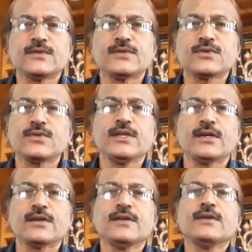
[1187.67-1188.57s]
So
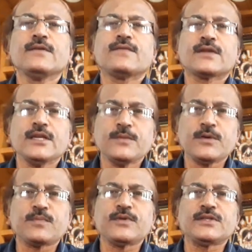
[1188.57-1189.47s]
here, for that
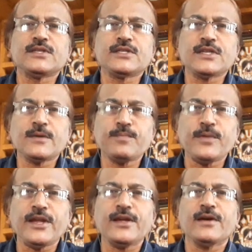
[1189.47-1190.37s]
purpose, instead of
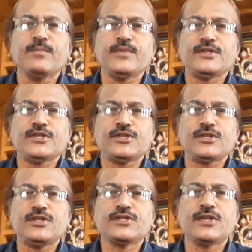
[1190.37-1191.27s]
paying
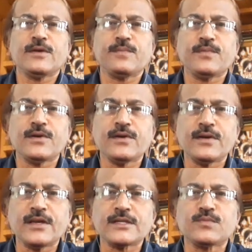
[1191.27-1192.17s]
compensation, instead of
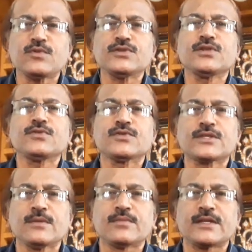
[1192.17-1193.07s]
exposing to
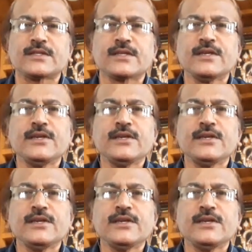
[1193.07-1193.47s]
some risk,